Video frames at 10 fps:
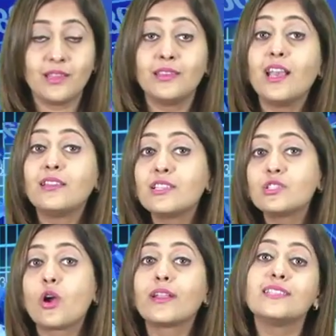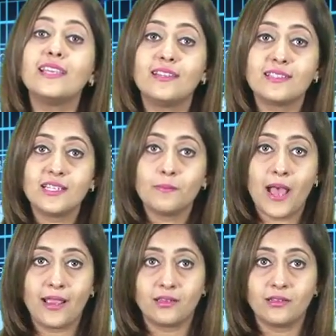The other stock is IndusInd
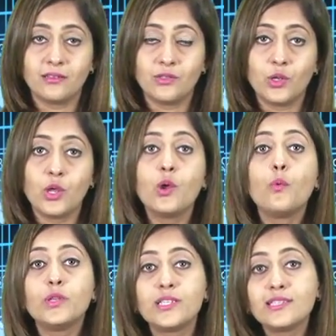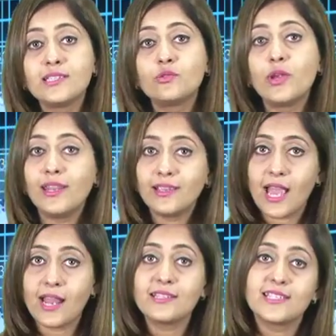Bank, which is trading
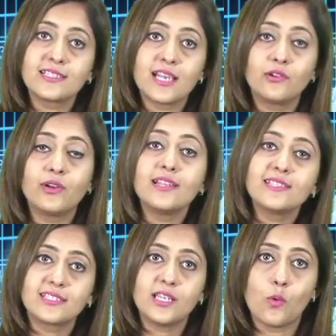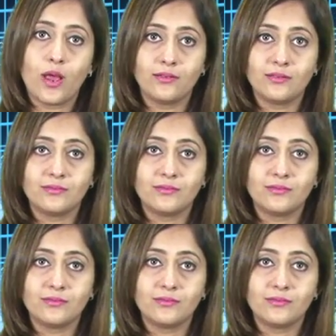at 661.